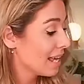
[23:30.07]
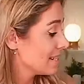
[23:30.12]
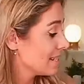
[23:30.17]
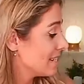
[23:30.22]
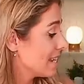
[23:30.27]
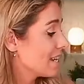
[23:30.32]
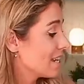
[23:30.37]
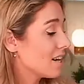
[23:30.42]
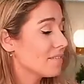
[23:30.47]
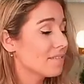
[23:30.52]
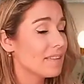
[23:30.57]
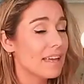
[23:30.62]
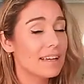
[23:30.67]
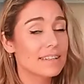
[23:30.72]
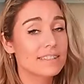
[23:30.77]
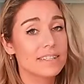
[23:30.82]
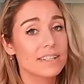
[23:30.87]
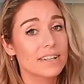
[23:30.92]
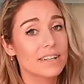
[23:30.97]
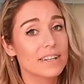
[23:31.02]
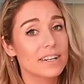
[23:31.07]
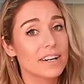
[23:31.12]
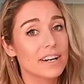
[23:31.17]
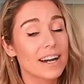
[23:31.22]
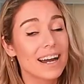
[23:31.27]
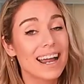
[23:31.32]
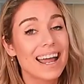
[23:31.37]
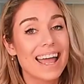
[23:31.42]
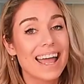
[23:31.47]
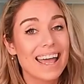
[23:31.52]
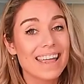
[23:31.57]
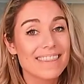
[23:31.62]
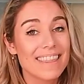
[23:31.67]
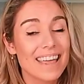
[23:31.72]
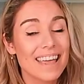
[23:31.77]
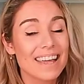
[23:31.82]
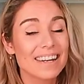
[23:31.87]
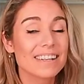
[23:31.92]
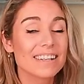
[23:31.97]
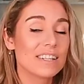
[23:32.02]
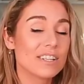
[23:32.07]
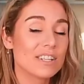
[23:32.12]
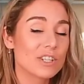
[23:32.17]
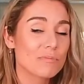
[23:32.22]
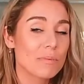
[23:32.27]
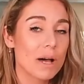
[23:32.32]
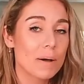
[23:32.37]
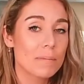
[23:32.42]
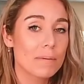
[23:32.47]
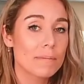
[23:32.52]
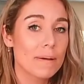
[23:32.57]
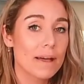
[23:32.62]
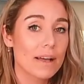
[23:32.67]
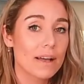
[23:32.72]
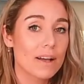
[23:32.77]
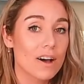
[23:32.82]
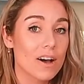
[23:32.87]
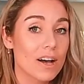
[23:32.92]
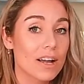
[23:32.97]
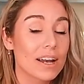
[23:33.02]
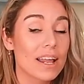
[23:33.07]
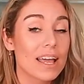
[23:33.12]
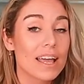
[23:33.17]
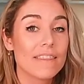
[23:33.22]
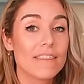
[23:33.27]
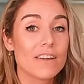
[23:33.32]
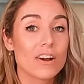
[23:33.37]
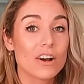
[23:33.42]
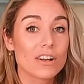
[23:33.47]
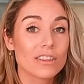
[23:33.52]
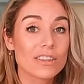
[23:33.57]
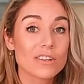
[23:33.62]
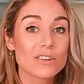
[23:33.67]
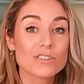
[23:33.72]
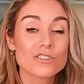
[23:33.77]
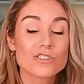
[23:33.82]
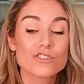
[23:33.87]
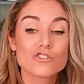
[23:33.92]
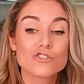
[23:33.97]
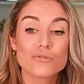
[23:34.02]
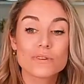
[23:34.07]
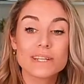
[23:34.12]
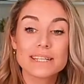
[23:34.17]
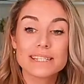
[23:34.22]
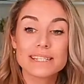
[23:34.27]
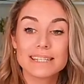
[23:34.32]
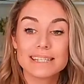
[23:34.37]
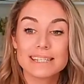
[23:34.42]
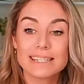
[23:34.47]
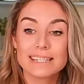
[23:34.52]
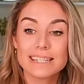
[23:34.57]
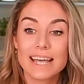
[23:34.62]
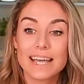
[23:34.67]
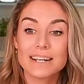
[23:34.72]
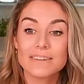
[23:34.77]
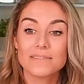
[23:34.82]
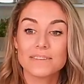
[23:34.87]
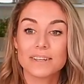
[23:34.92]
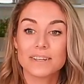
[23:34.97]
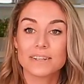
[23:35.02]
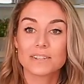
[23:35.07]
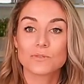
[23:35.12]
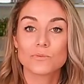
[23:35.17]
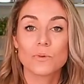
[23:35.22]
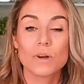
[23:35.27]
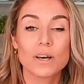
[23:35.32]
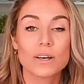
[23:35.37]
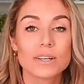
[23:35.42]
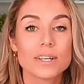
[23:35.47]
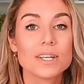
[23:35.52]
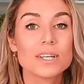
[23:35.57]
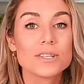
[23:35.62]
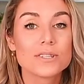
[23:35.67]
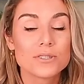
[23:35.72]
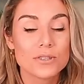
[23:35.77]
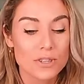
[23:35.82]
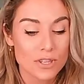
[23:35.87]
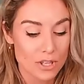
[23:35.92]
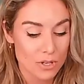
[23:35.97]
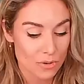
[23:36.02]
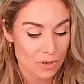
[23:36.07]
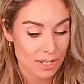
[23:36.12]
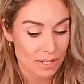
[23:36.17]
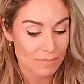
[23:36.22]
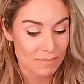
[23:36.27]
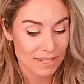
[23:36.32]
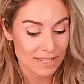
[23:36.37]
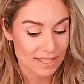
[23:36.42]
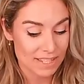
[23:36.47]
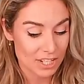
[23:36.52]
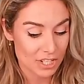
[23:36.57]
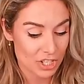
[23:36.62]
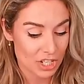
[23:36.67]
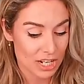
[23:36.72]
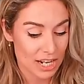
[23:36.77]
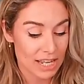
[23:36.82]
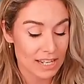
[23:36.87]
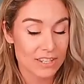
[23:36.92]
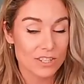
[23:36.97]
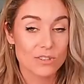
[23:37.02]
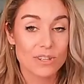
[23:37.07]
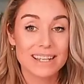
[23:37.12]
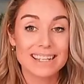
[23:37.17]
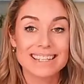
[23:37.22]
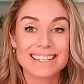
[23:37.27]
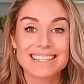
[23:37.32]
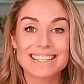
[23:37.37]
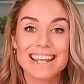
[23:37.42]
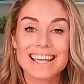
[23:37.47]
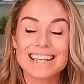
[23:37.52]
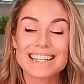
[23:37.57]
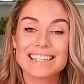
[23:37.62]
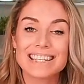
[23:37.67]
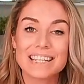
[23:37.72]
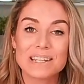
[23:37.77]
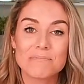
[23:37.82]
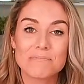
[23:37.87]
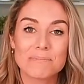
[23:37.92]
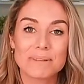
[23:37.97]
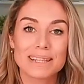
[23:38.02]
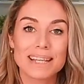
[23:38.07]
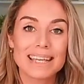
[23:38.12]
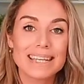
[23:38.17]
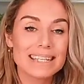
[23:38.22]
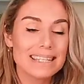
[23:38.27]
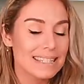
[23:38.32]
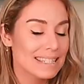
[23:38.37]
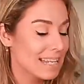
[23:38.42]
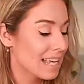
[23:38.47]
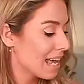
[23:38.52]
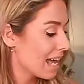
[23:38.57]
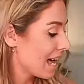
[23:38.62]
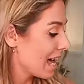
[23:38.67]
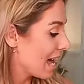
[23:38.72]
Take off the exterior, and then you just pop it back on. There are little strings inside of here as well, so that you can position it so it stays in place.